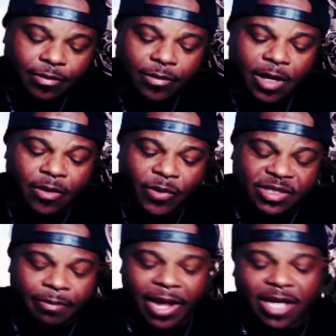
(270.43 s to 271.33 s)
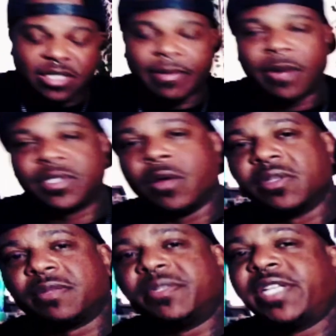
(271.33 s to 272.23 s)
In the recent past, somebody was holding
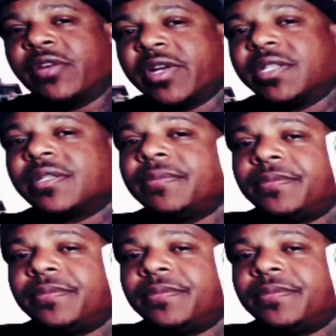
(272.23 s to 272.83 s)
some secrets.